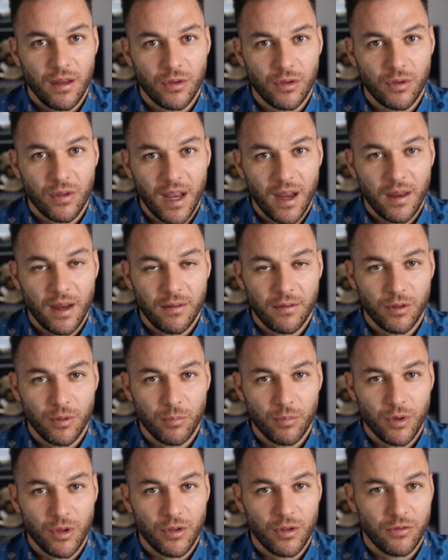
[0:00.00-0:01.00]
you now have
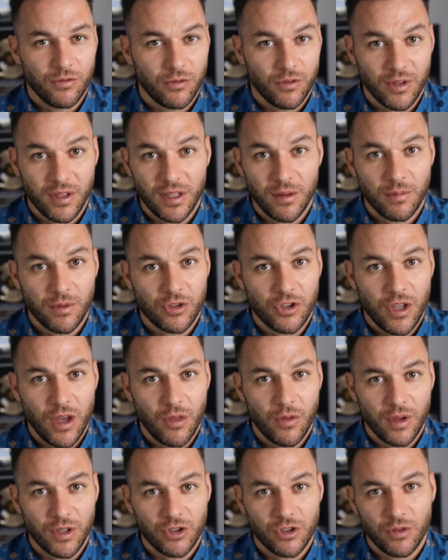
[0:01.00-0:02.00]
completely free image
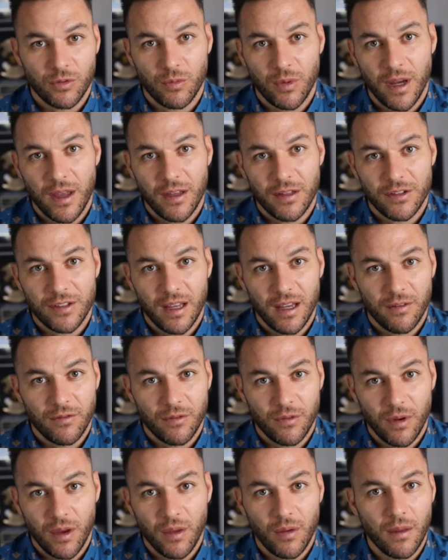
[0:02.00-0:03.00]
generation right inside
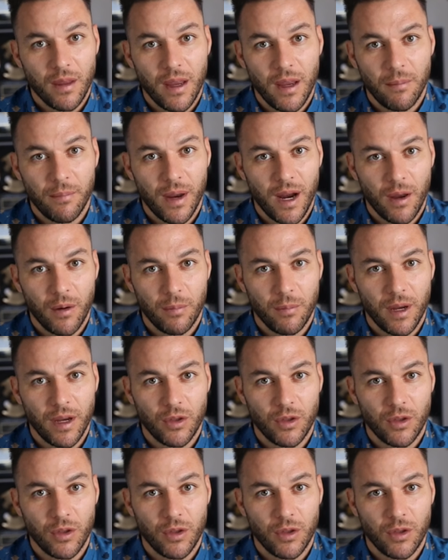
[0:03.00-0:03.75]
Flow, powered by